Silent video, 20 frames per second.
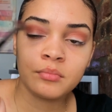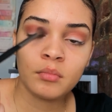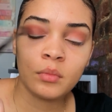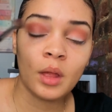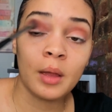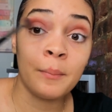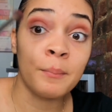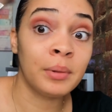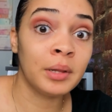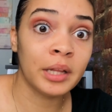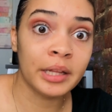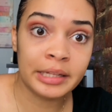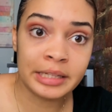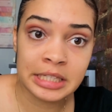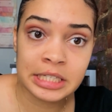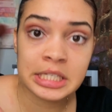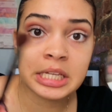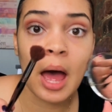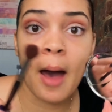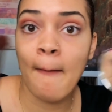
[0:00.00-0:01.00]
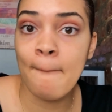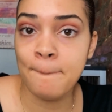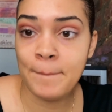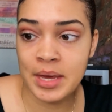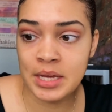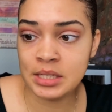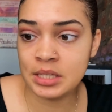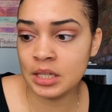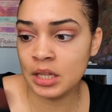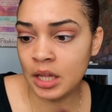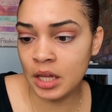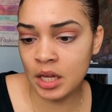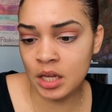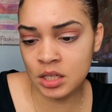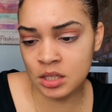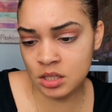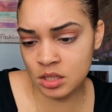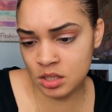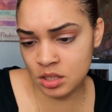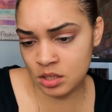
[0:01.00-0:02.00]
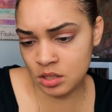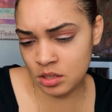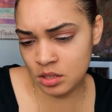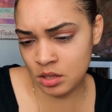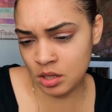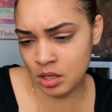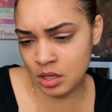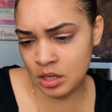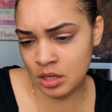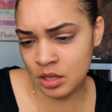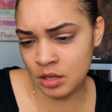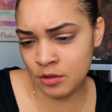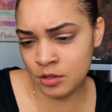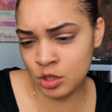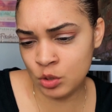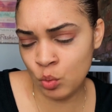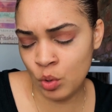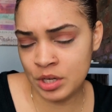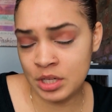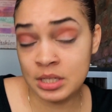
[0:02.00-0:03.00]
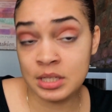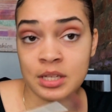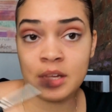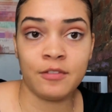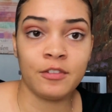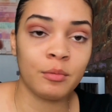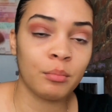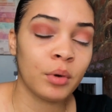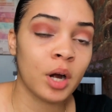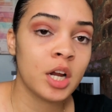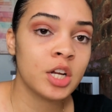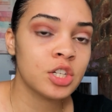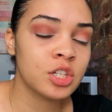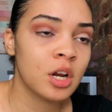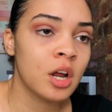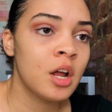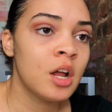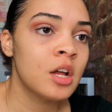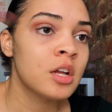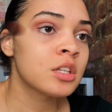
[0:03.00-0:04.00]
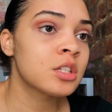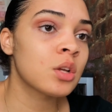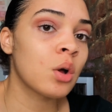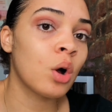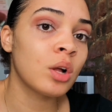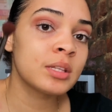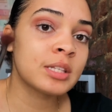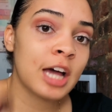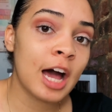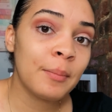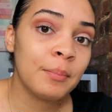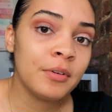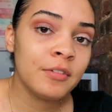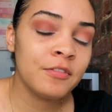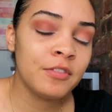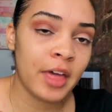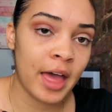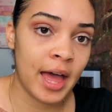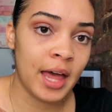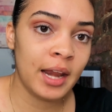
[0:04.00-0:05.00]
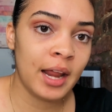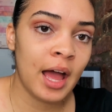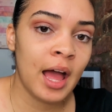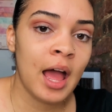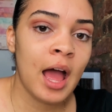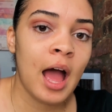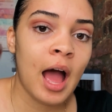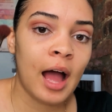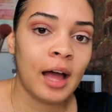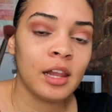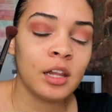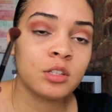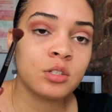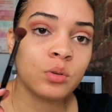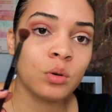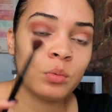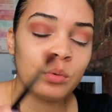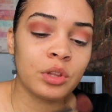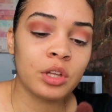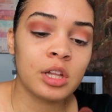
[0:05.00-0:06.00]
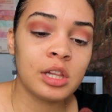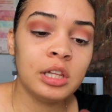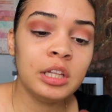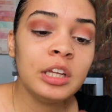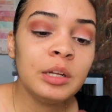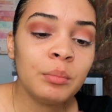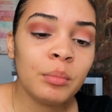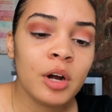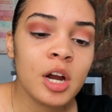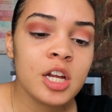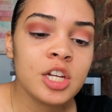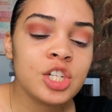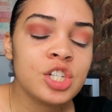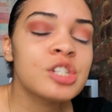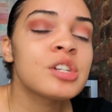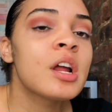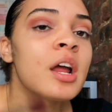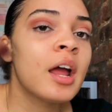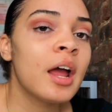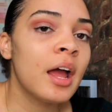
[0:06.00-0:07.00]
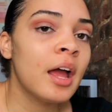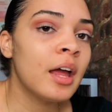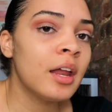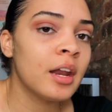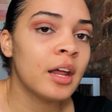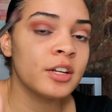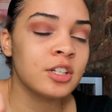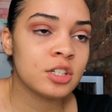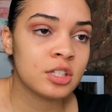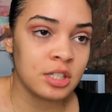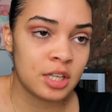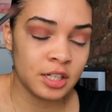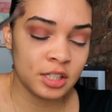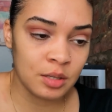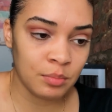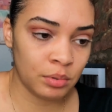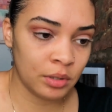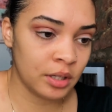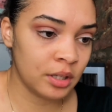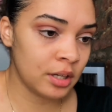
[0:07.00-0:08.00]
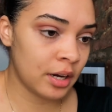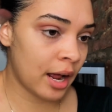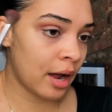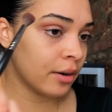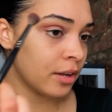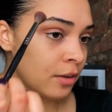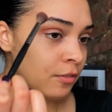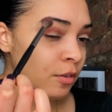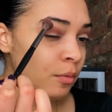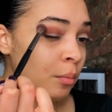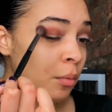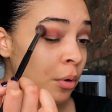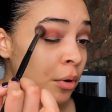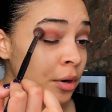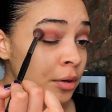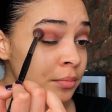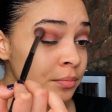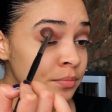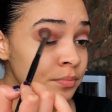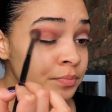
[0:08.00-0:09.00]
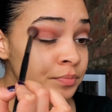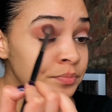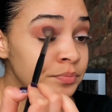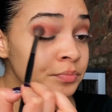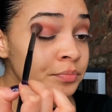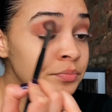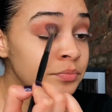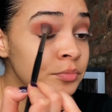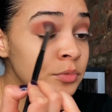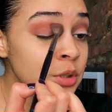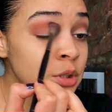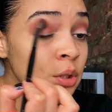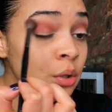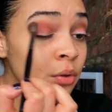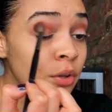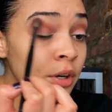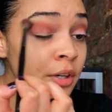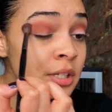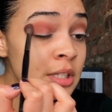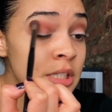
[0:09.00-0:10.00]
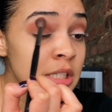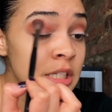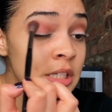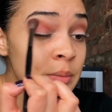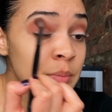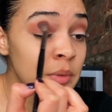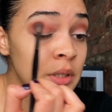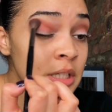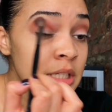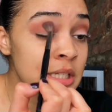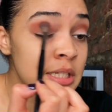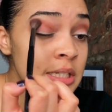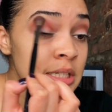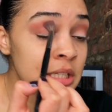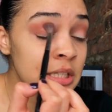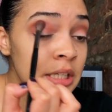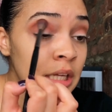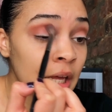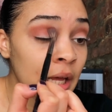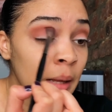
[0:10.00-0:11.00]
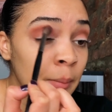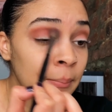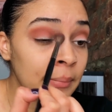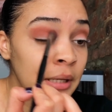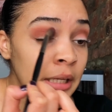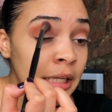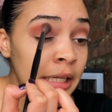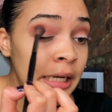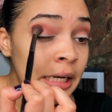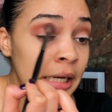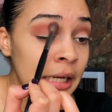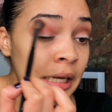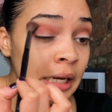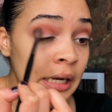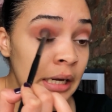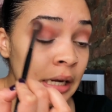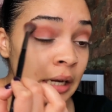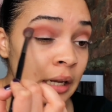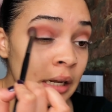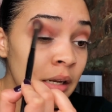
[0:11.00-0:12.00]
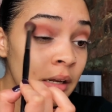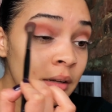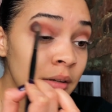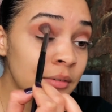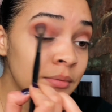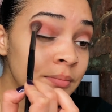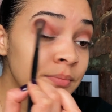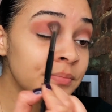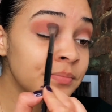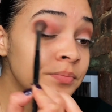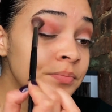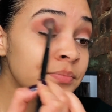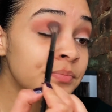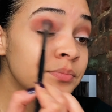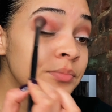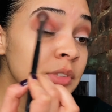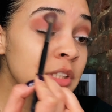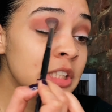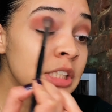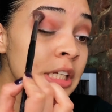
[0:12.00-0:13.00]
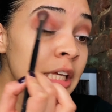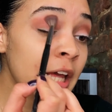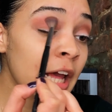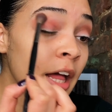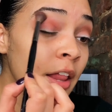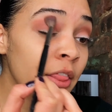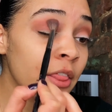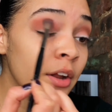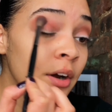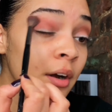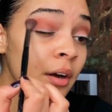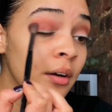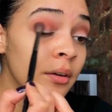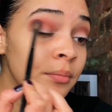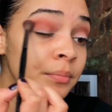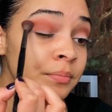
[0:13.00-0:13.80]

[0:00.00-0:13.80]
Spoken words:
it blends amazingly. It's the E27 brush. So on top of that, I like to do it with a clean brush, and I just like to blend it out even more, so they're seamlessly blended together.